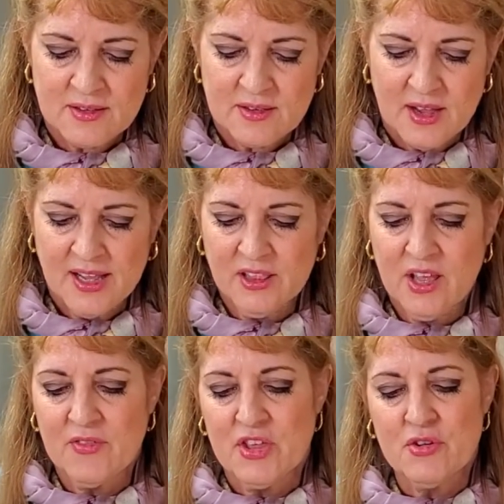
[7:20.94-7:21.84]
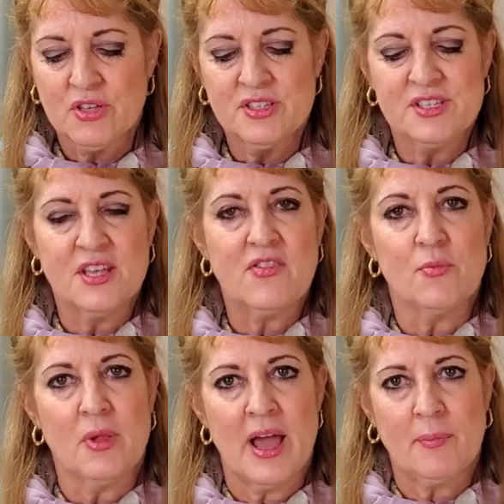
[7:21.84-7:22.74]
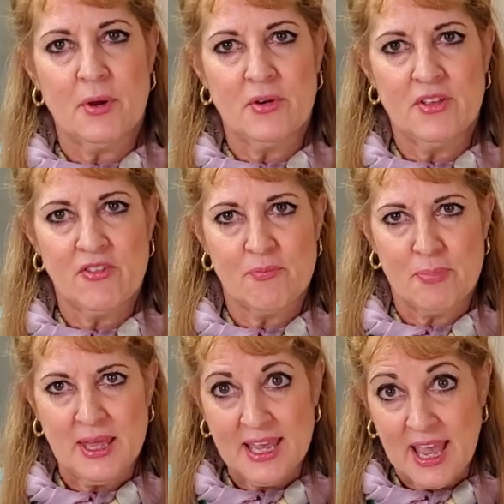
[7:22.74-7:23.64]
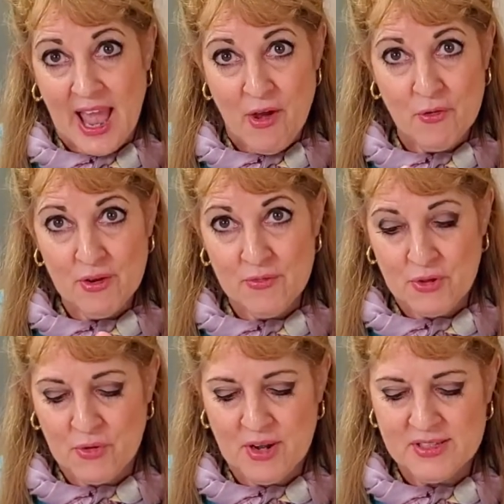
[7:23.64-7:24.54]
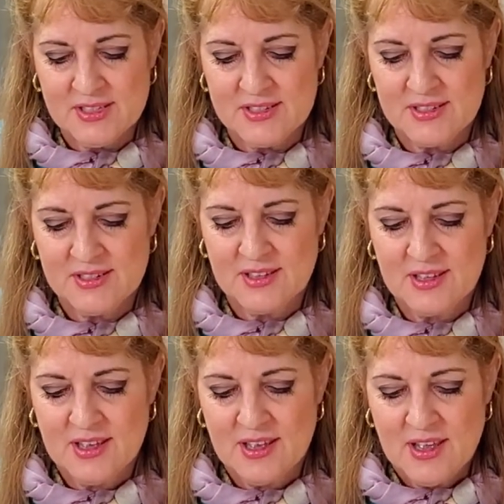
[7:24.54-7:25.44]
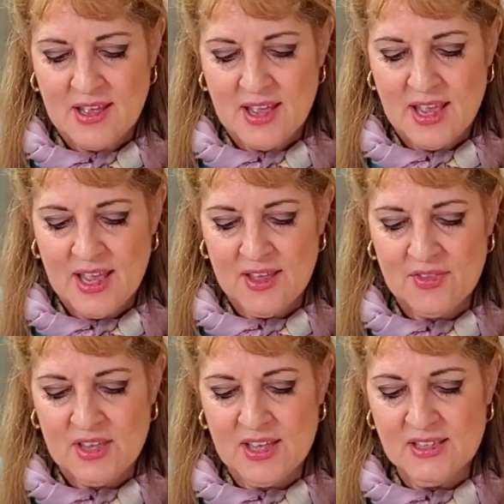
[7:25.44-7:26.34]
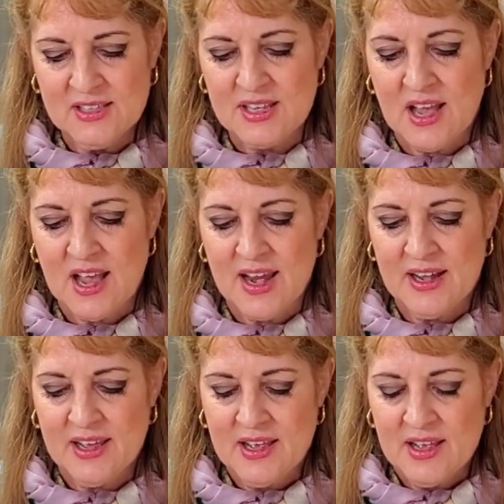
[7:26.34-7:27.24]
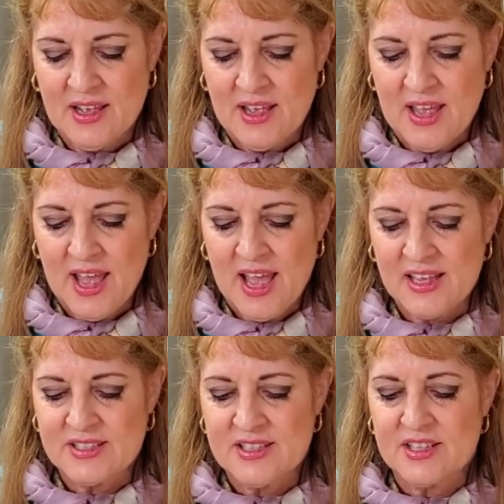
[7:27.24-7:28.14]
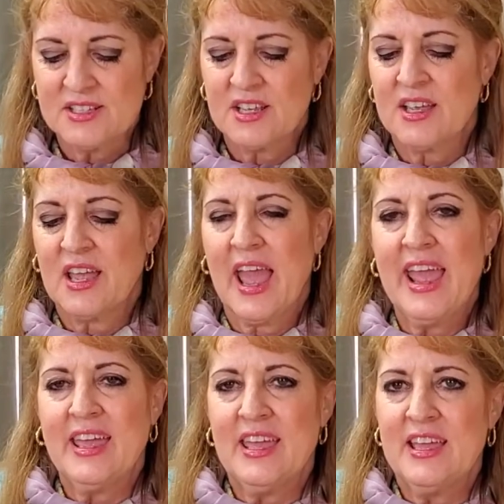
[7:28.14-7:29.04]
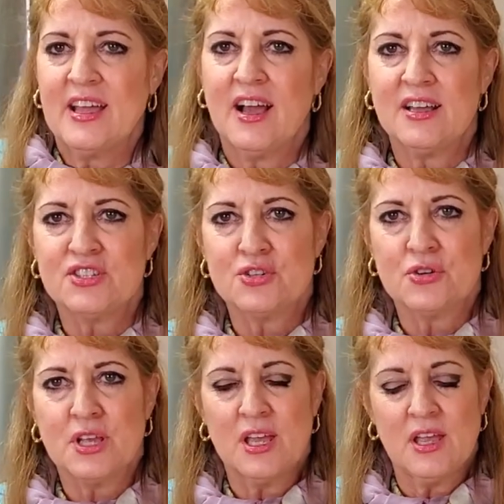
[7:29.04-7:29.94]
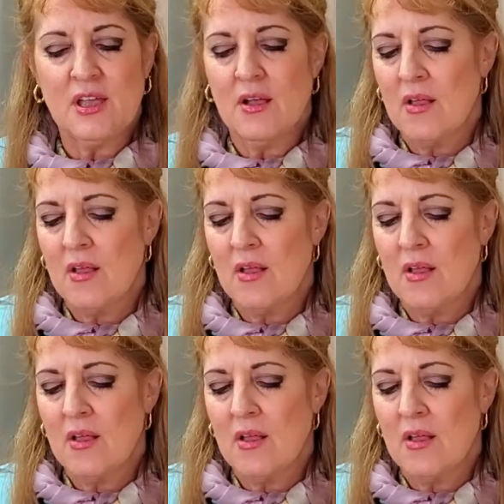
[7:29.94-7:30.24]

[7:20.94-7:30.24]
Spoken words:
I love that you can see the blackberries peeking out of the crust, and the inside has this cakey, custardy,